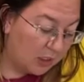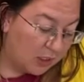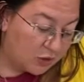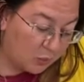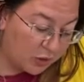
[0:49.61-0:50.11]

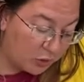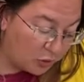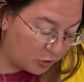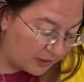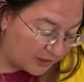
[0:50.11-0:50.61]
So we're going to do
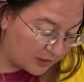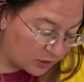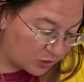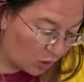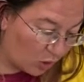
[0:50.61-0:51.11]
trees.
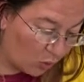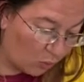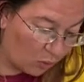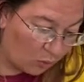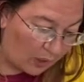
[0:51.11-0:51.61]

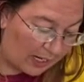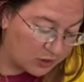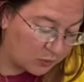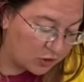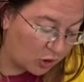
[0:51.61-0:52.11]
So as
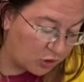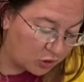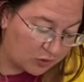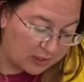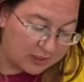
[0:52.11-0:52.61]
we start
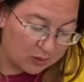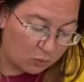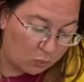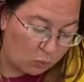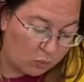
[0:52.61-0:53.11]
trees,
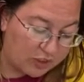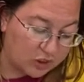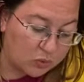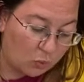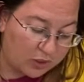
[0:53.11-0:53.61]
we
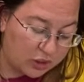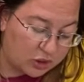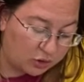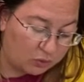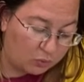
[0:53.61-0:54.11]
just want to
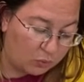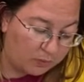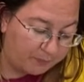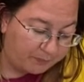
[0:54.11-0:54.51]
do